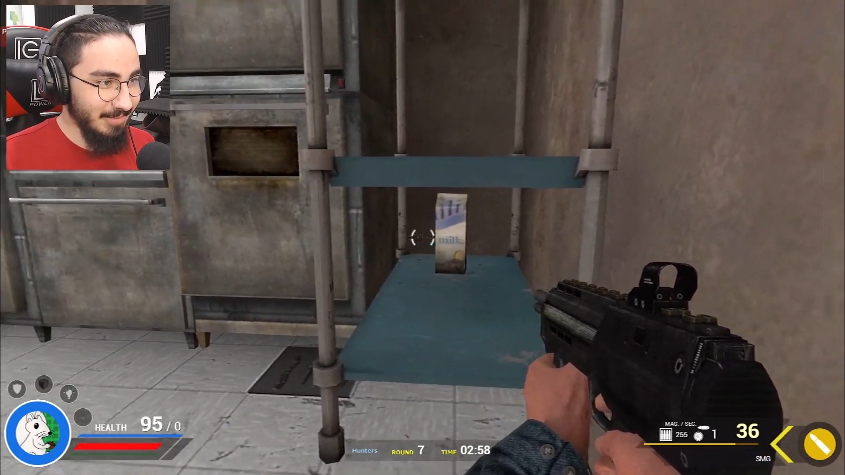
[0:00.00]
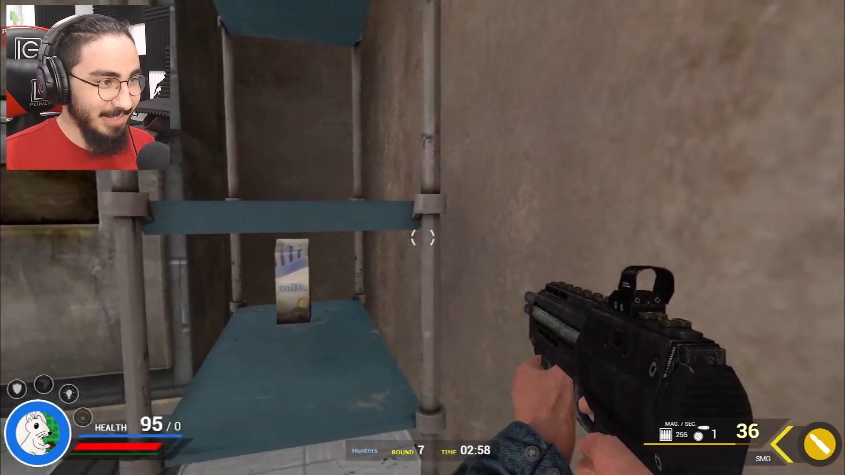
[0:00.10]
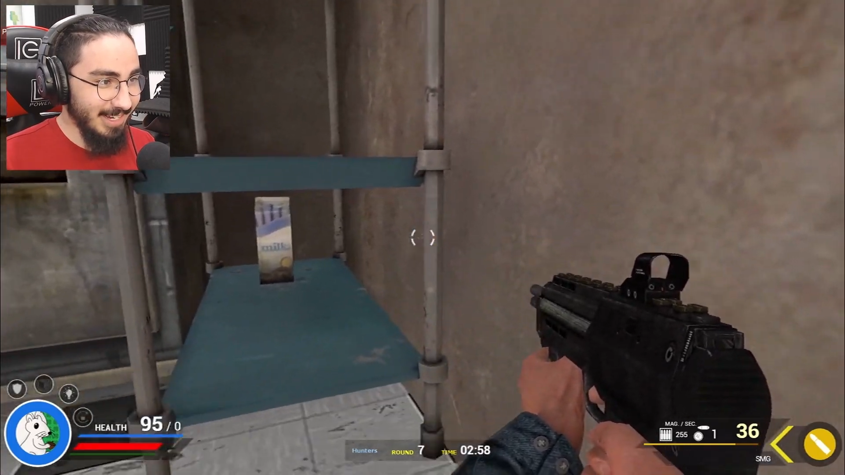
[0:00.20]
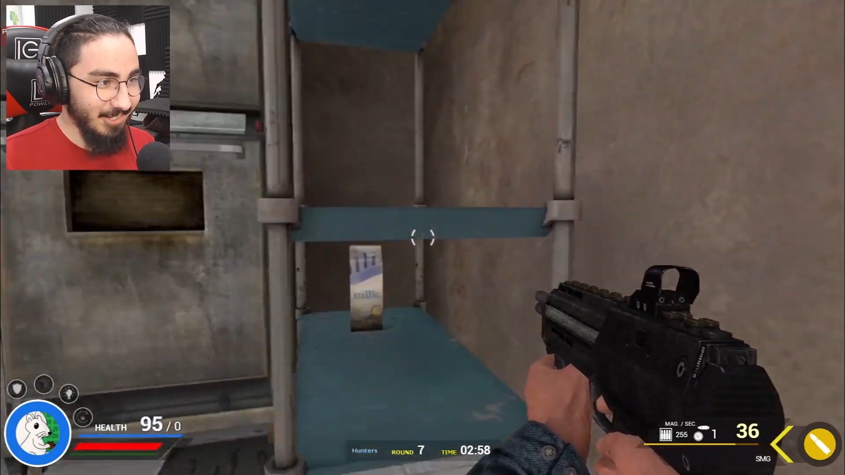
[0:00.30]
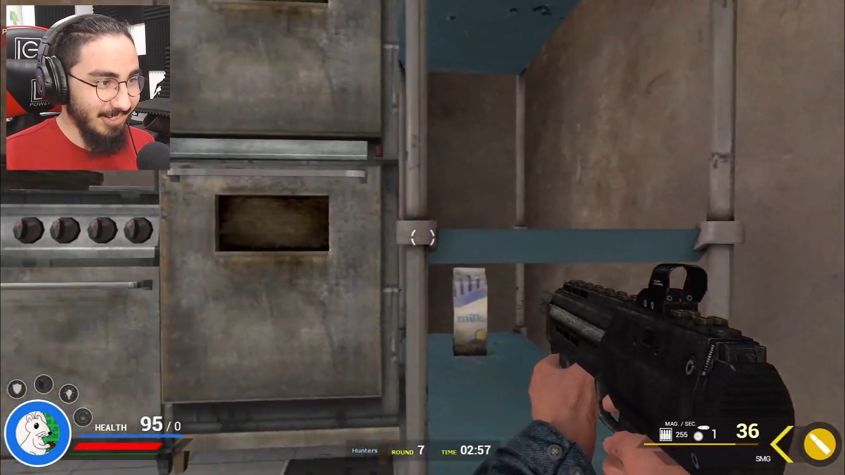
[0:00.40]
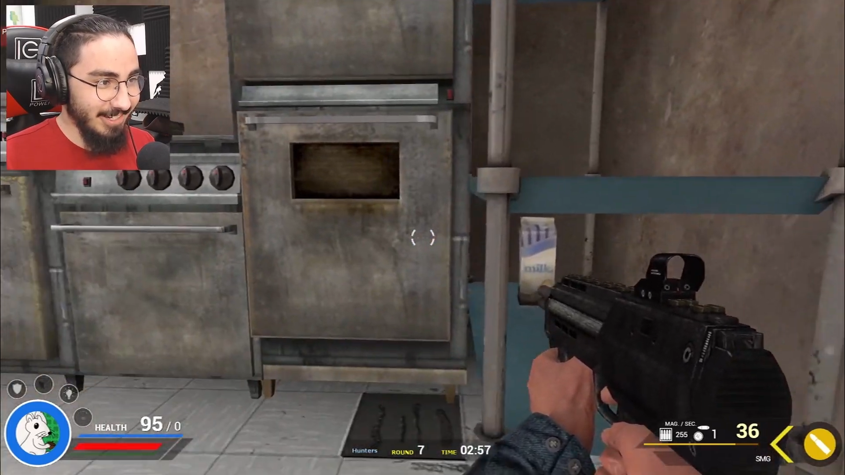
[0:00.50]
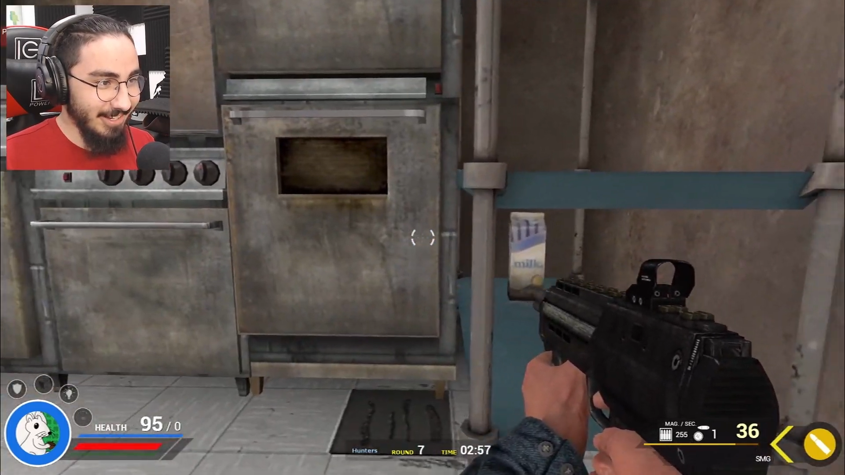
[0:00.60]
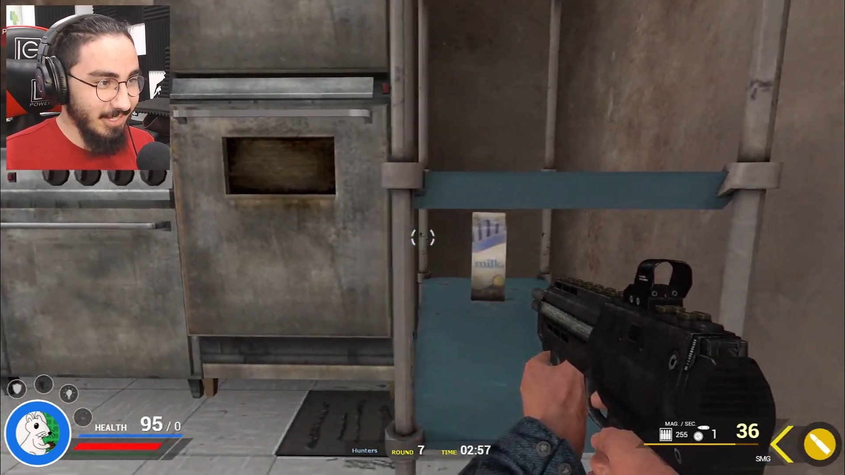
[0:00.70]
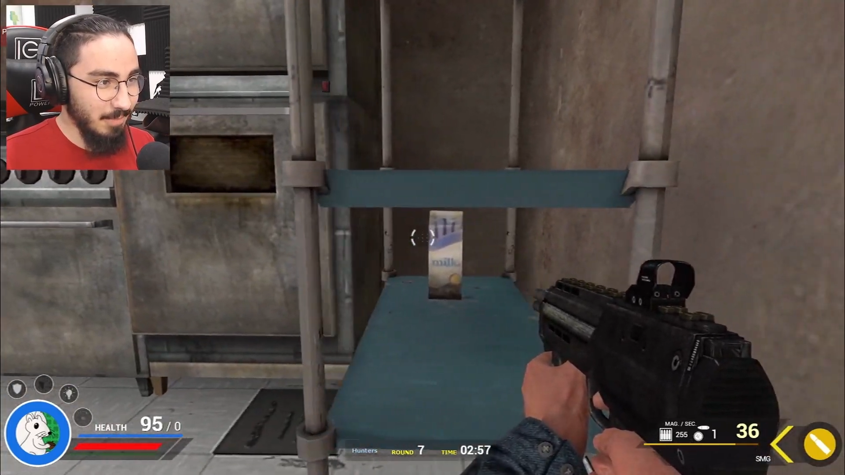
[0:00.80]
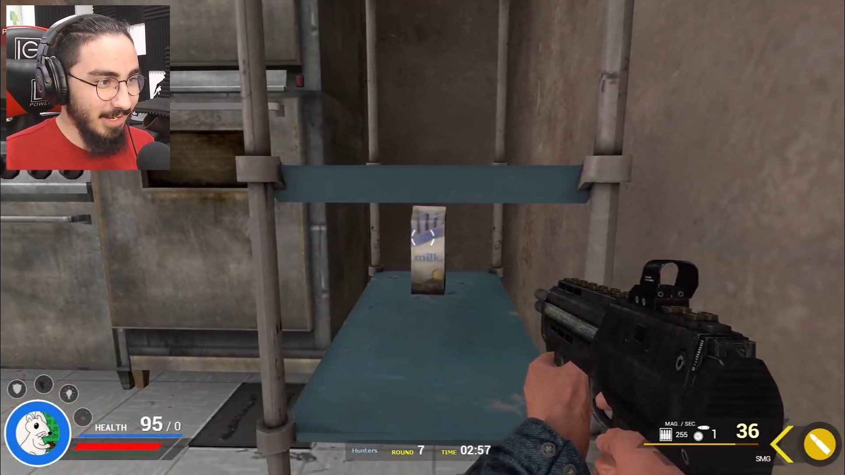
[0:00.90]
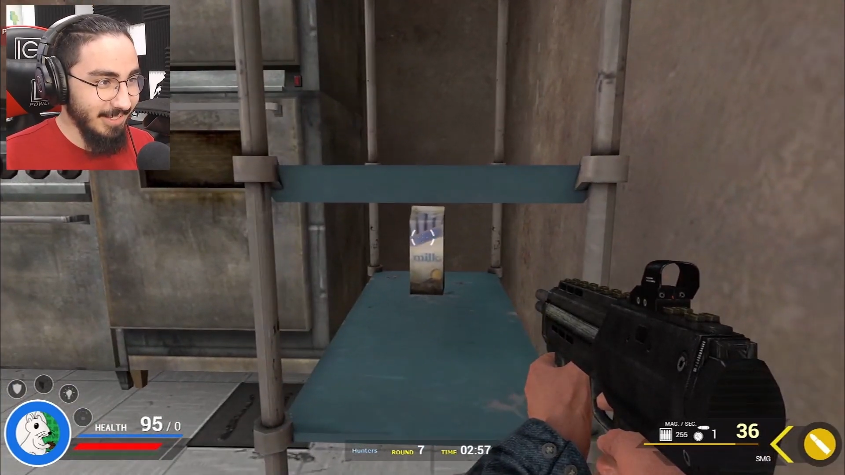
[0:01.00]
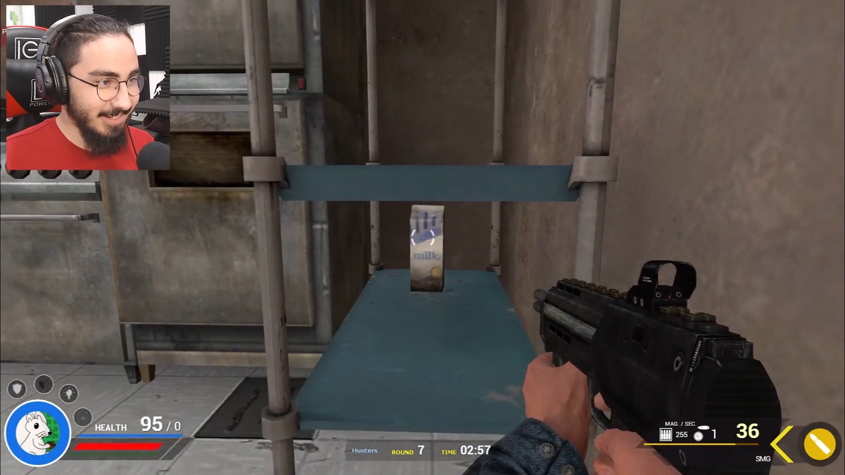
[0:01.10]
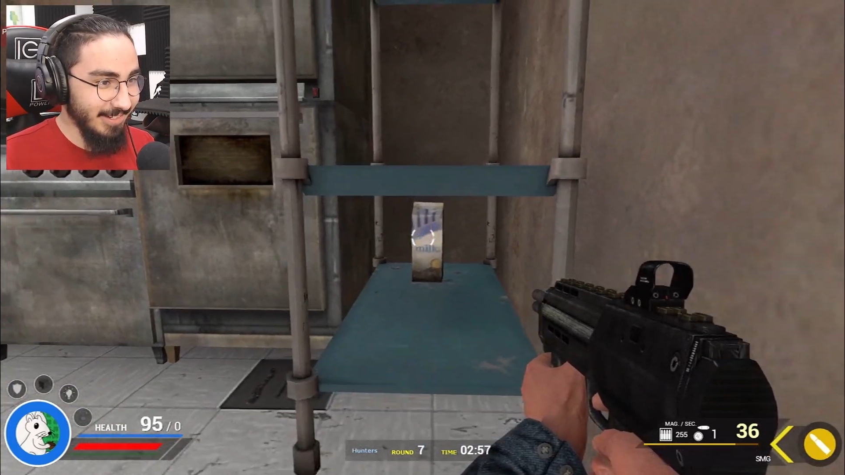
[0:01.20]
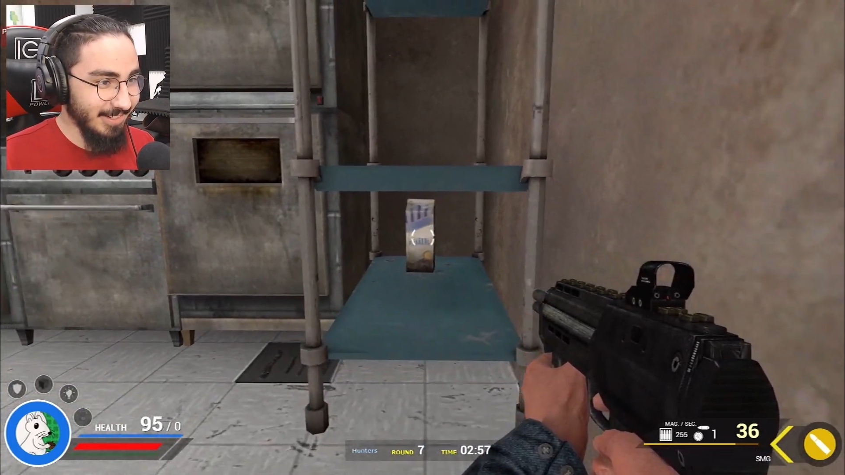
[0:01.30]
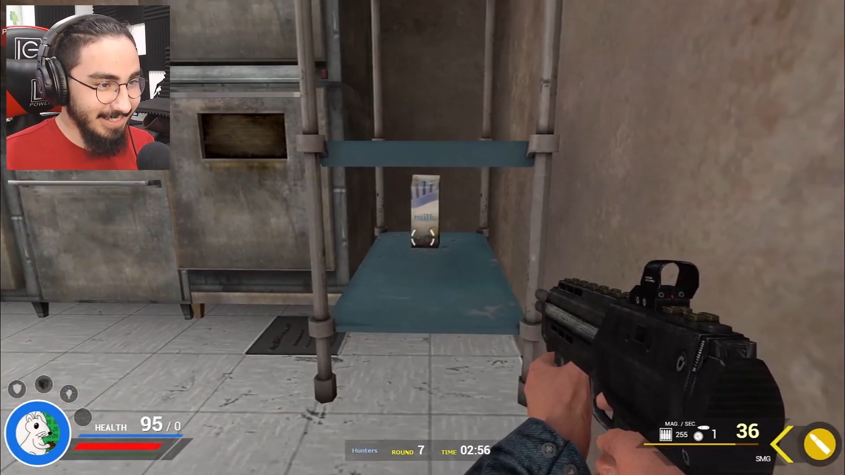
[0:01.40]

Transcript: You gotta join another sponsor.